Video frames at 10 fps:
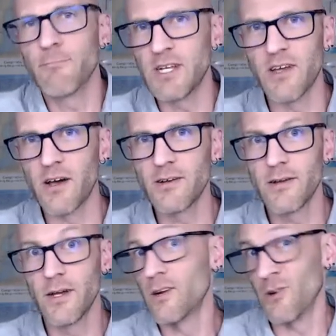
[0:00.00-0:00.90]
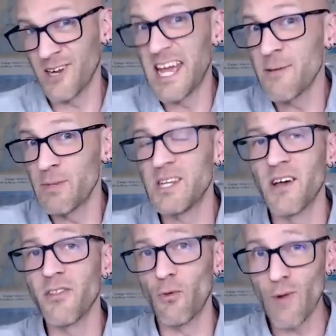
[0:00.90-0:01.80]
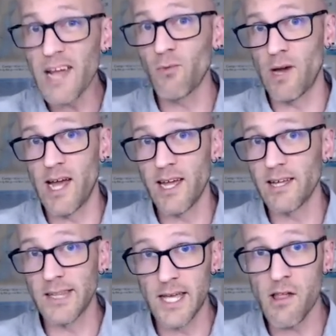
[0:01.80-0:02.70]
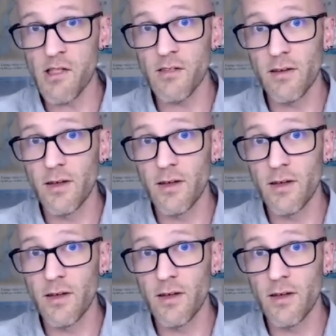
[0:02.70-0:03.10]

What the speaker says: be done, or it can't be done the right way at least?